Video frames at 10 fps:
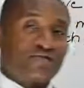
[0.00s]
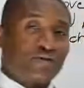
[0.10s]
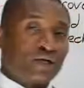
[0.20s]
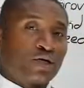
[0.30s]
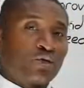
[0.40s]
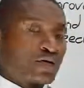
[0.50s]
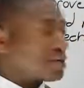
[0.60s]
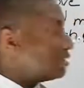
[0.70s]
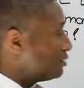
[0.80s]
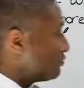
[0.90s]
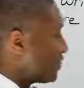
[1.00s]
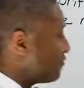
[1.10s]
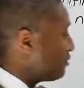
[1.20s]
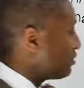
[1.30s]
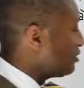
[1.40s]
very quickly,
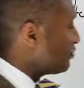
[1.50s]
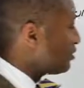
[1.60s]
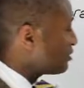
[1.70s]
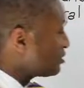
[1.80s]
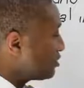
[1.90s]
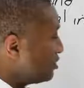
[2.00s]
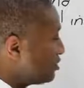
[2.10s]
very fast.